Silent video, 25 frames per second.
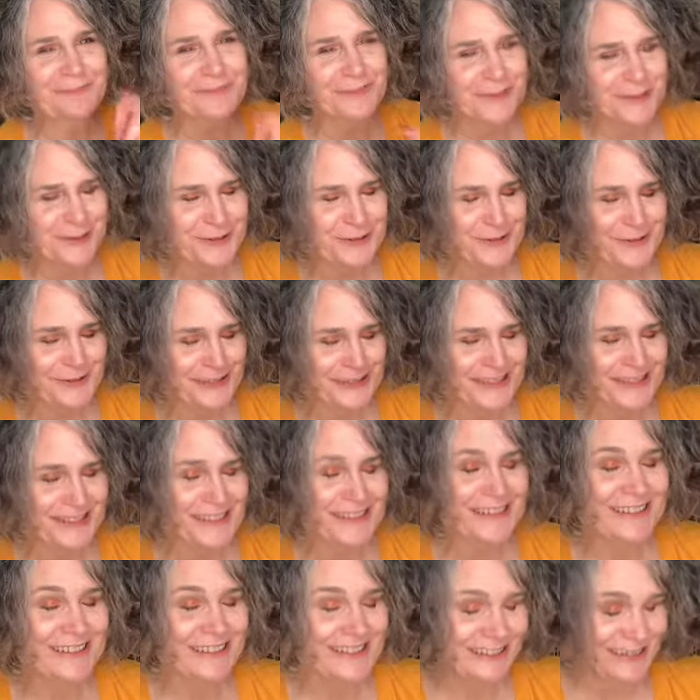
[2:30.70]
notes
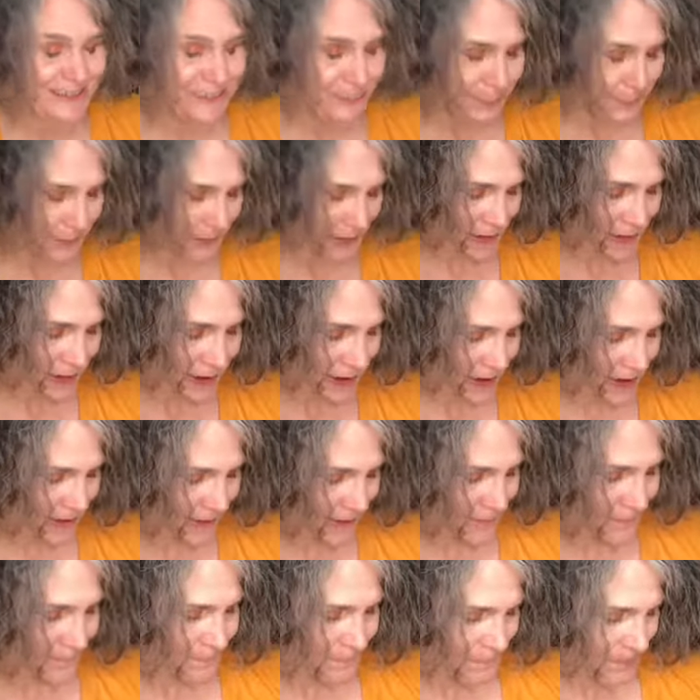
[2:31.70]
in
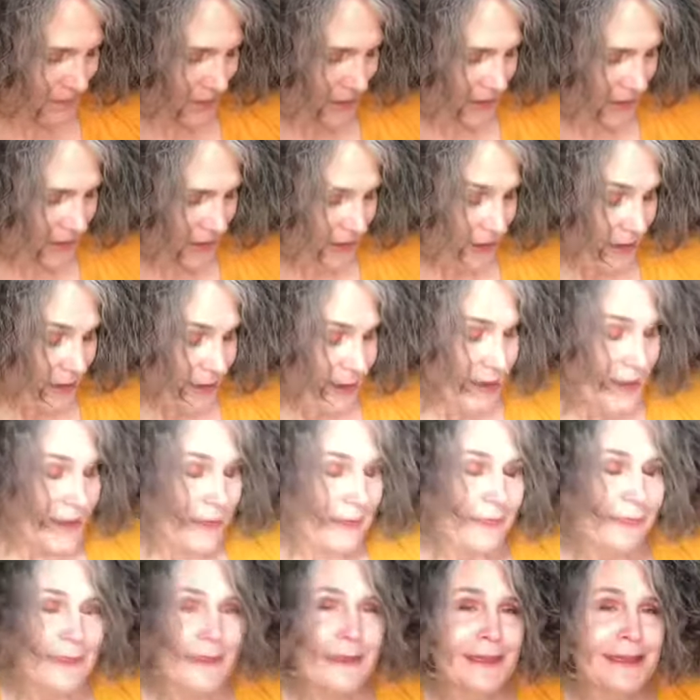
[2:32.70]
Black.
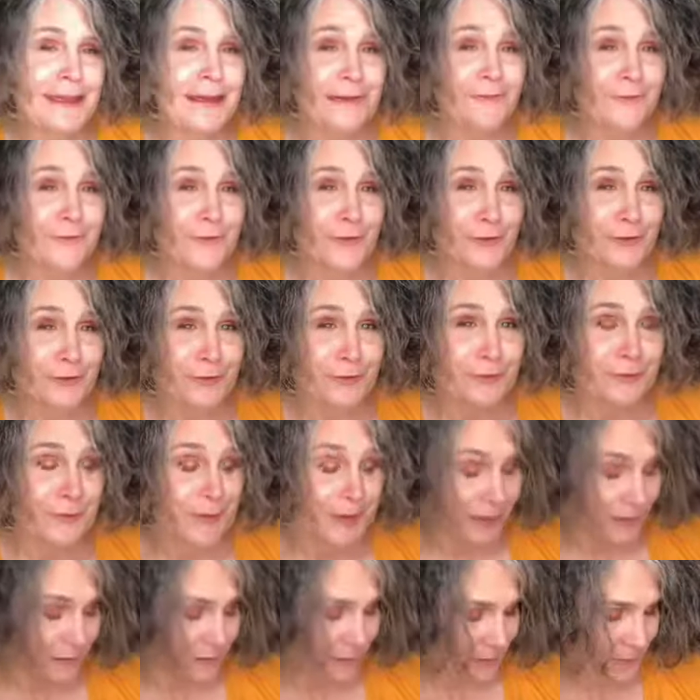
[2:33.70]
Then for the
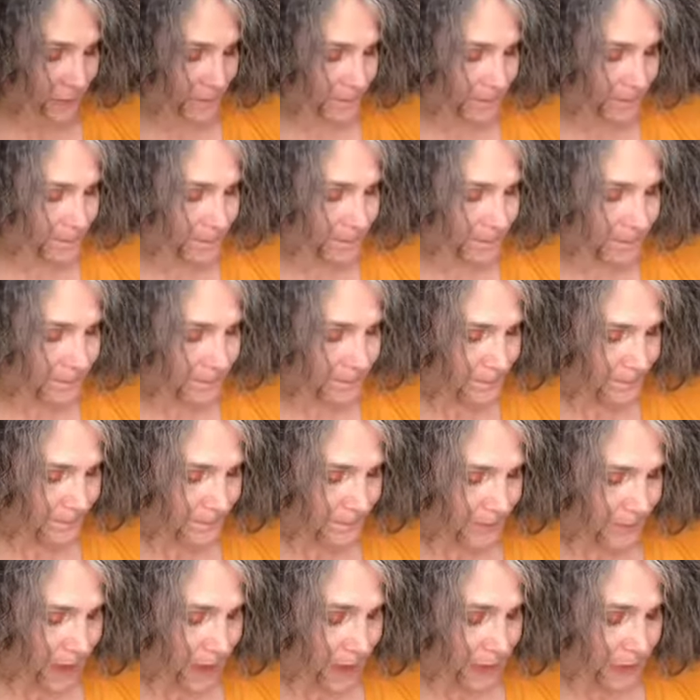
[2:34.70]
middle,
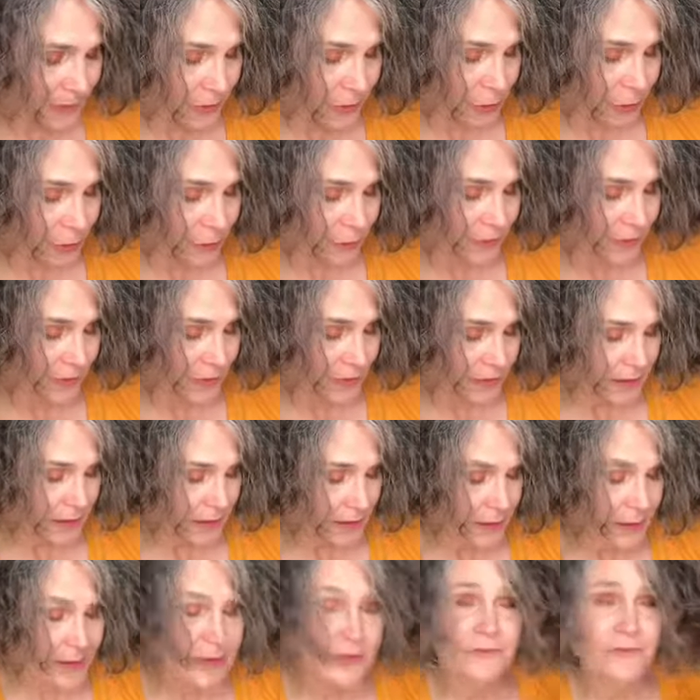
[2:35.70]
I don't know if I
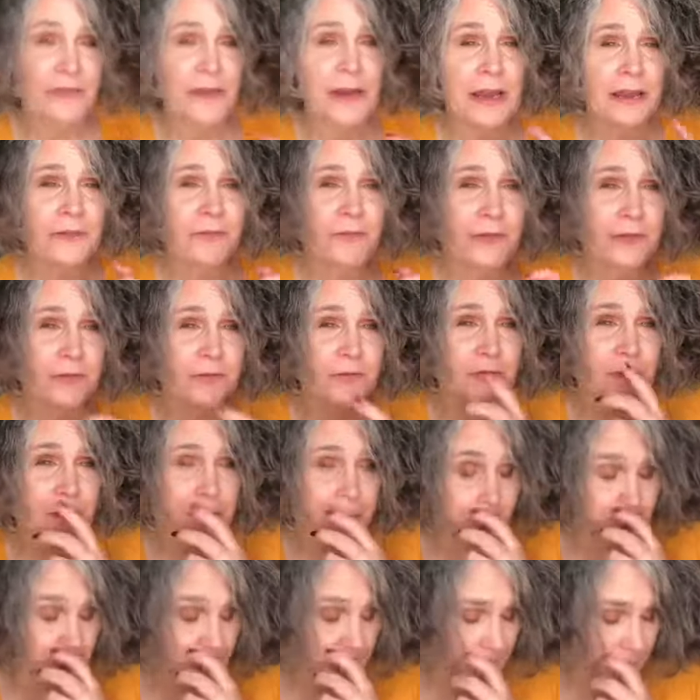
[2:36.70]
even have enough
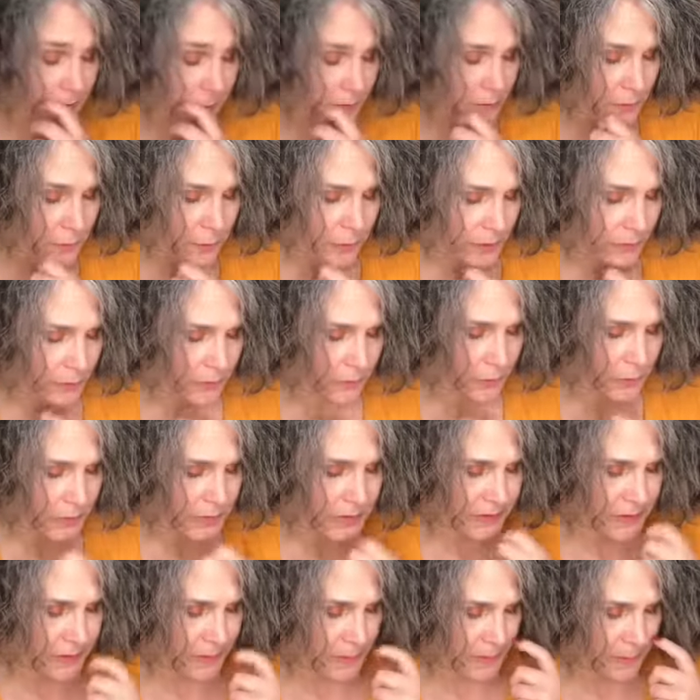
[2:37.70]
time to tell you all the
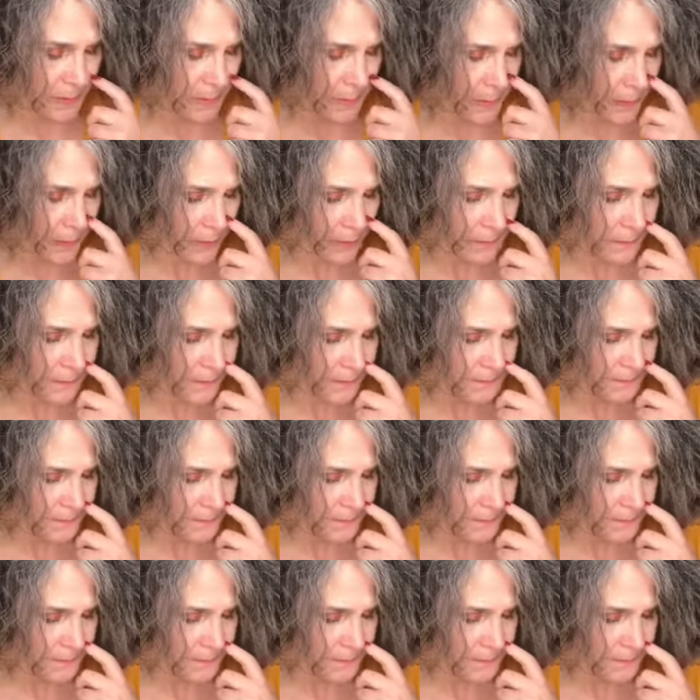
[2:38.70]
ones in the middle.